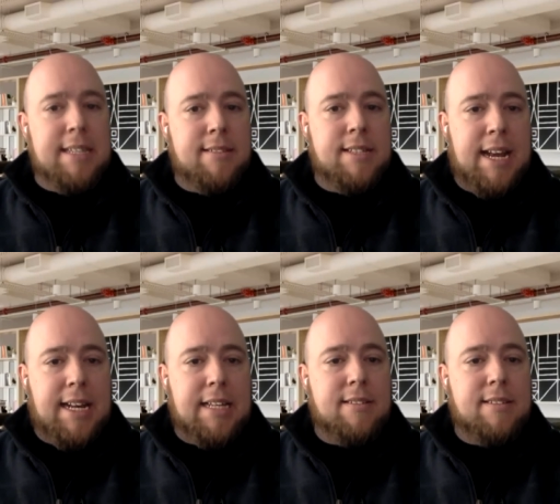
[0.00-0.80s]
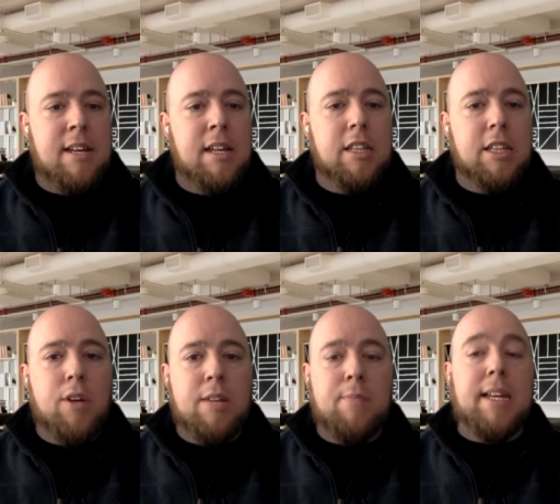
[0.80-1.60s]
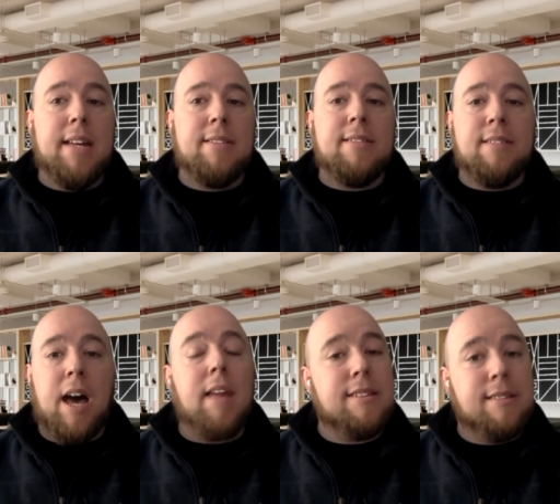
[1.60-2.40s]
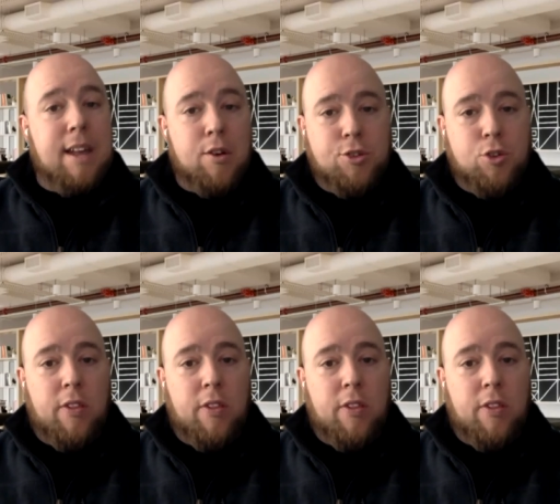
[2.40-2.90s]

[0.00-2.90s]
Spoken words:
It's not an instantaneous load in because it's not